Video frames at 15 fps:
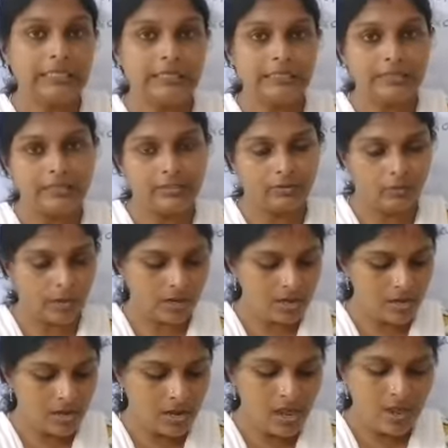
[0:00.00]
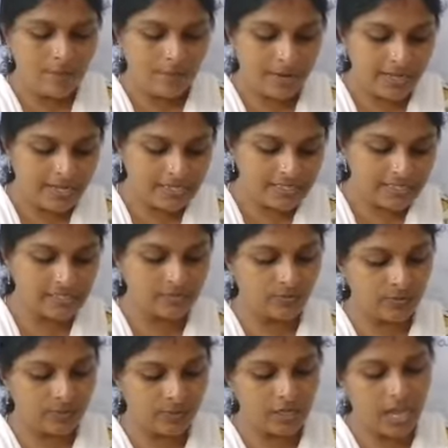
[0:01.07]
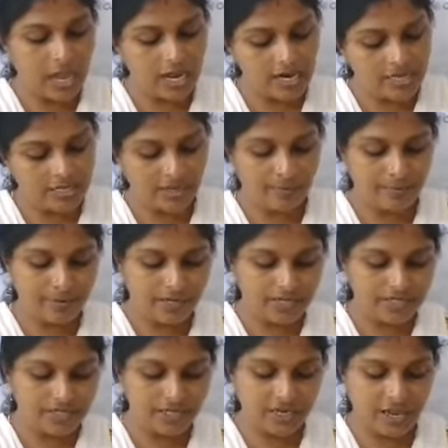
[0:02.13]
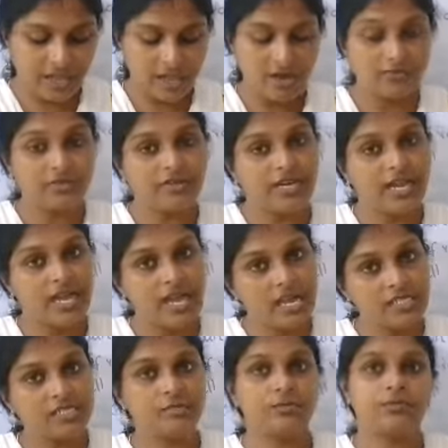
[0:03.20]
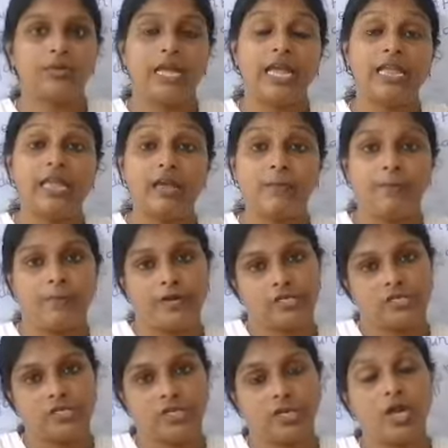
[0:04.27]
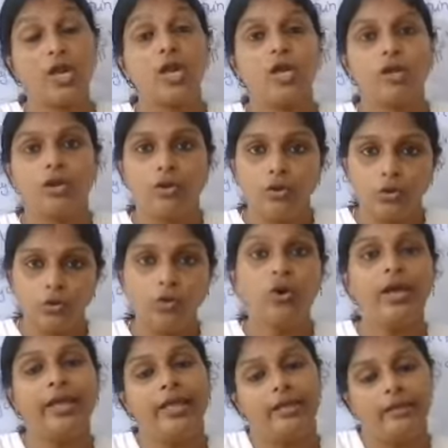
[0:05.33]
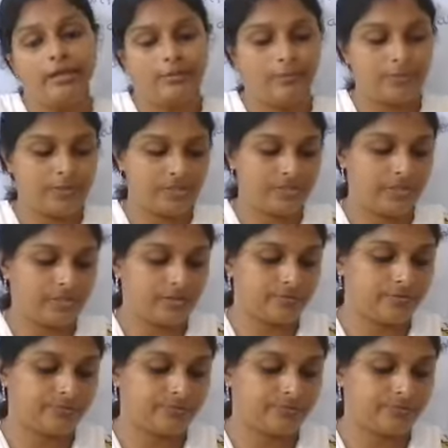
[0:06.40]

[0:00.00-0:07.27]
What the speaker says: Third one, places with high temperature have dash air pressure, low air pressure.